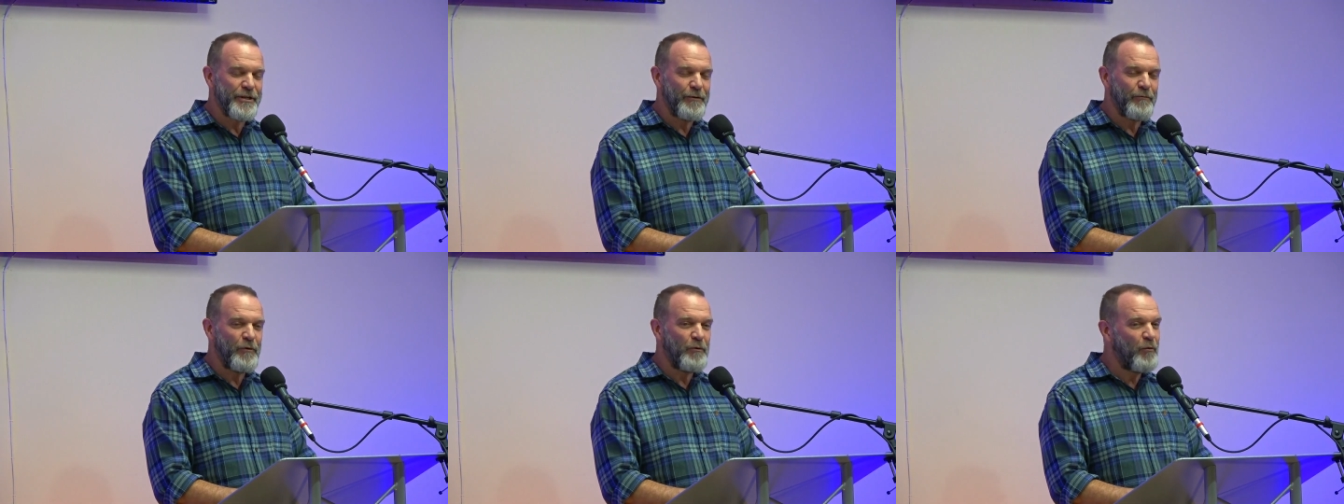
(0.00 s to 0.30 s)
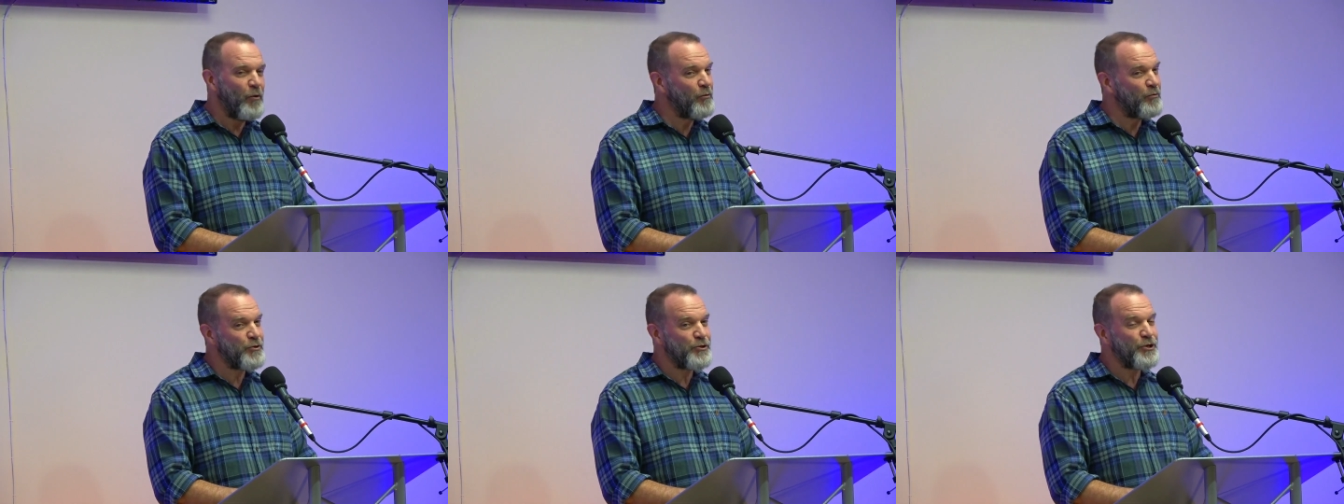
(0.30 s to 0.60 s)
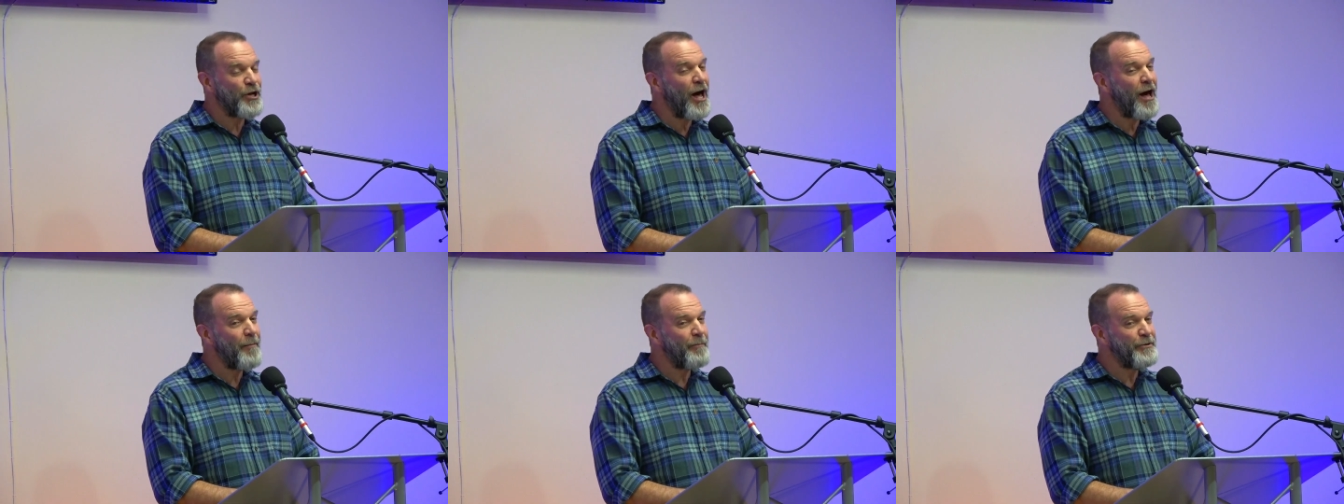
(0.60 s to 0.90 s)
and we won't
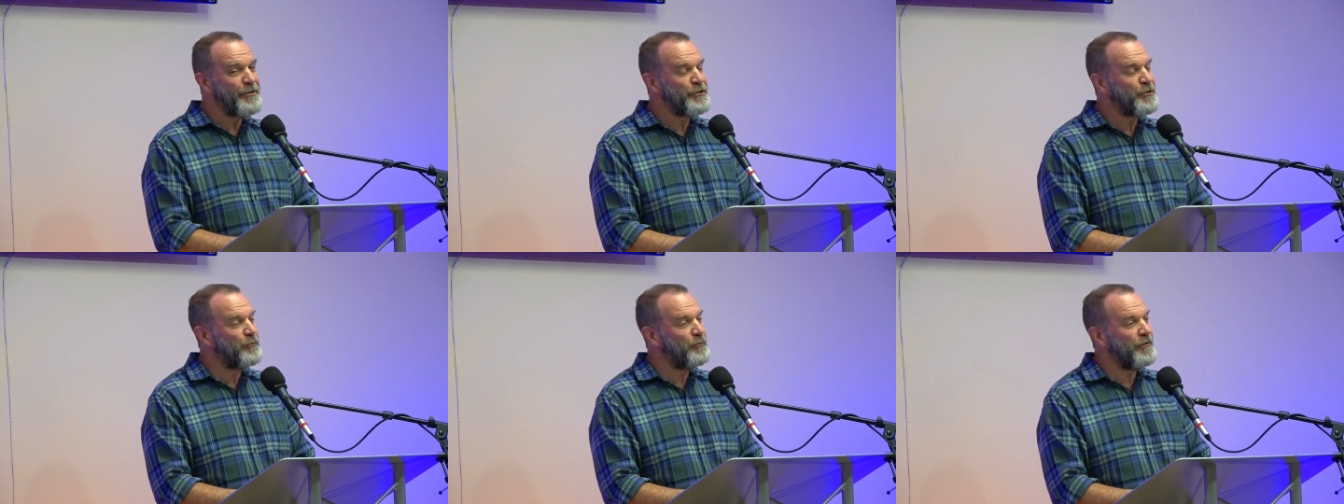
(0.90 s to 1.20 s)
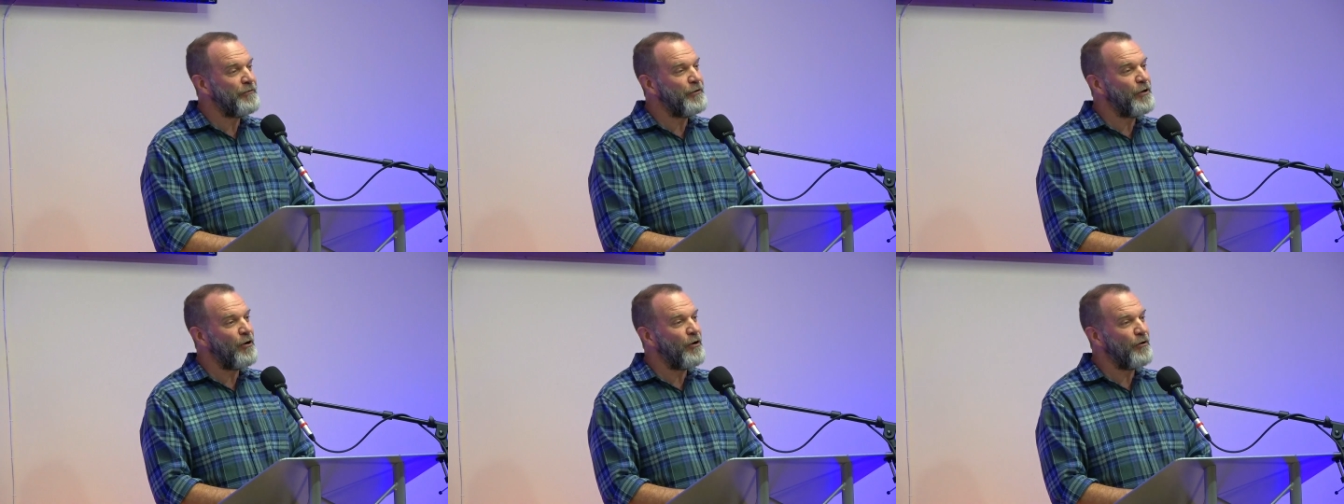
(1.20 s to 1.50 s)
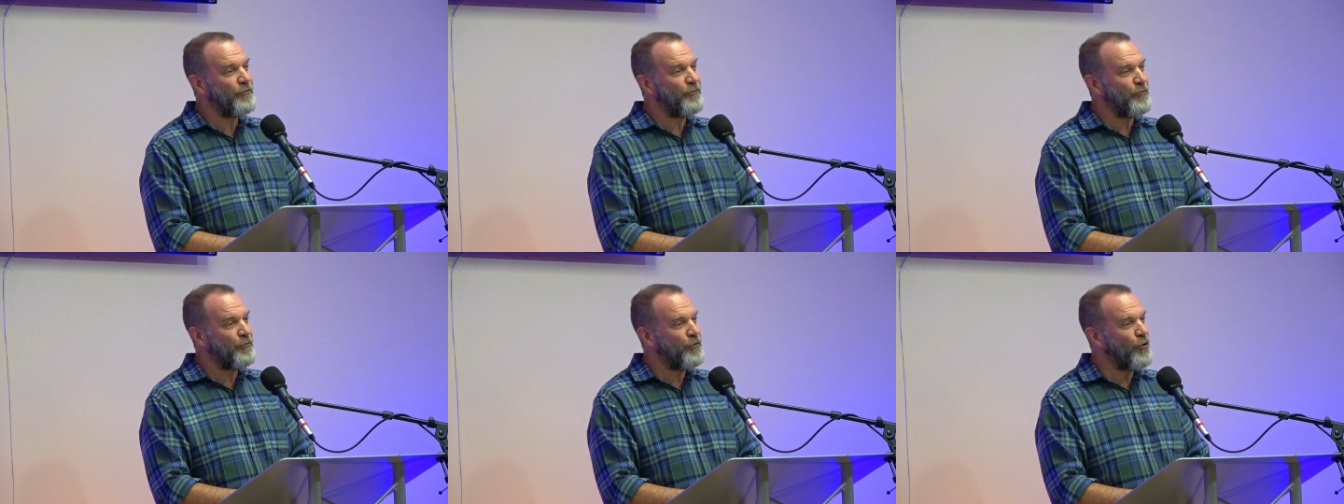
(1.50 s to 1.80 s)
stop until we've
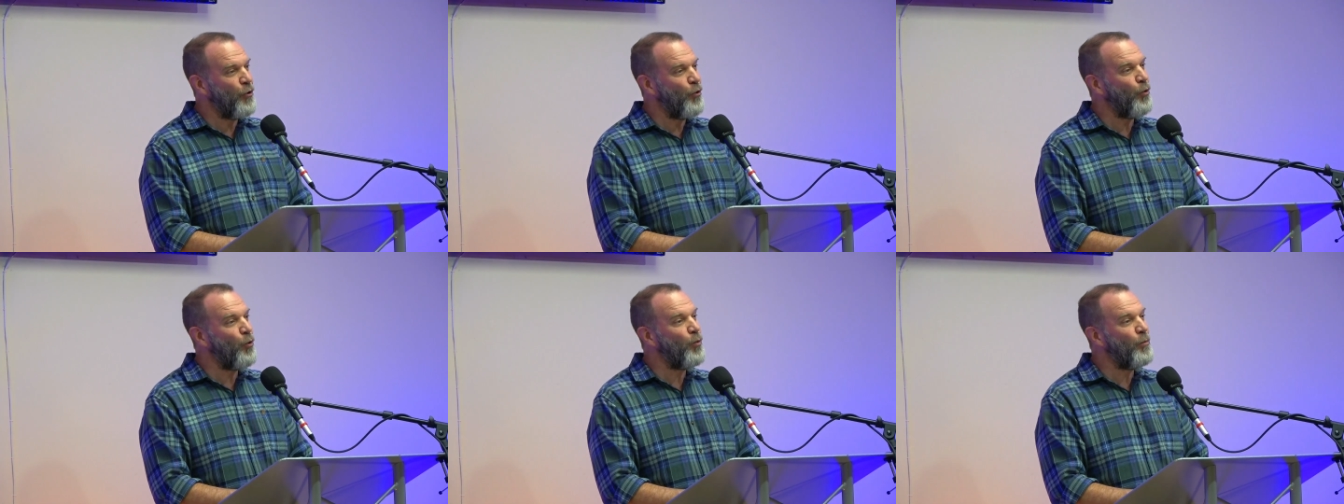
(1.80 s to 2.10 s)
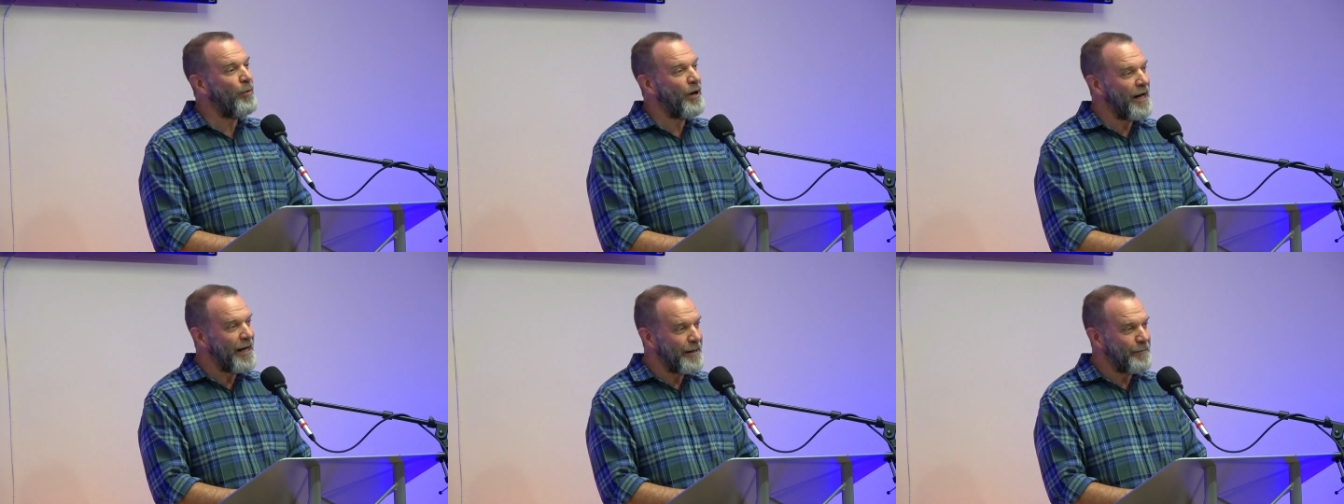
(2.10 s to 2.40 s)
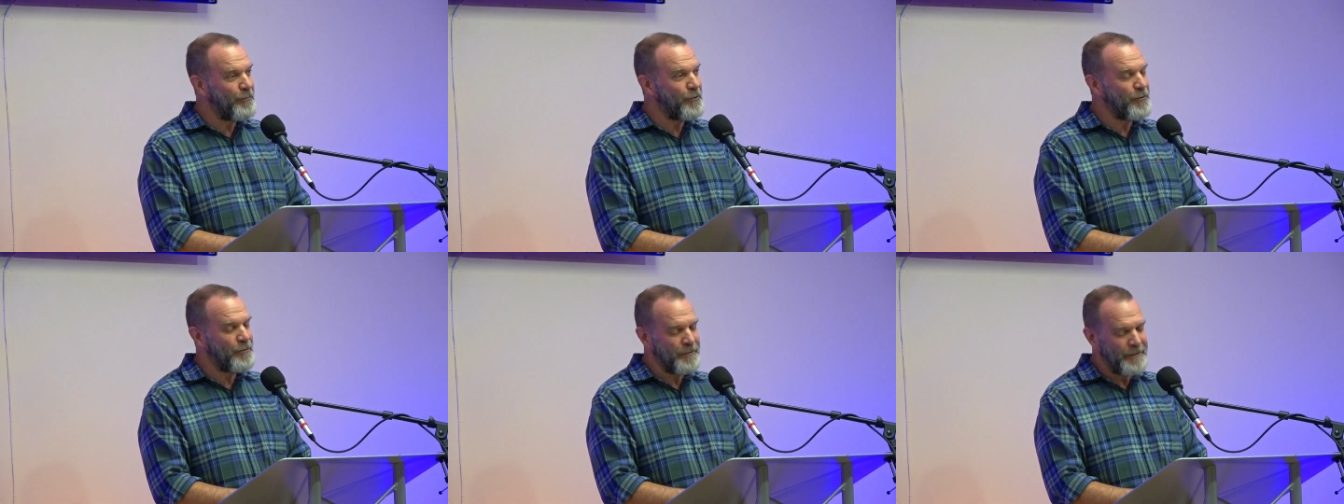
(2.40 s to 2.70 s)
gone through the whole
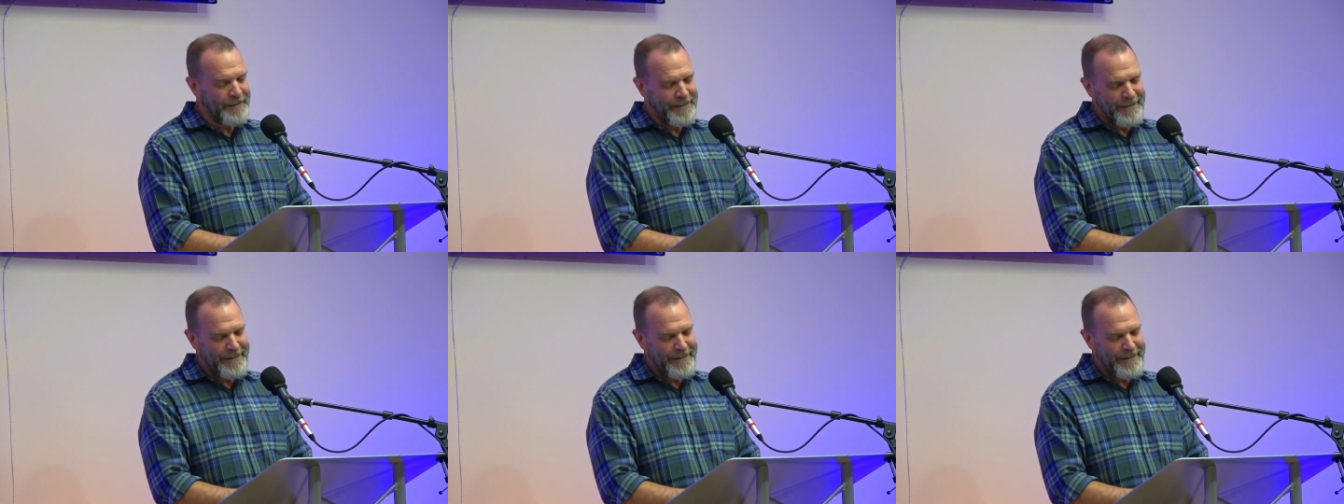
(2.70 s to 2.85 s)
Bible.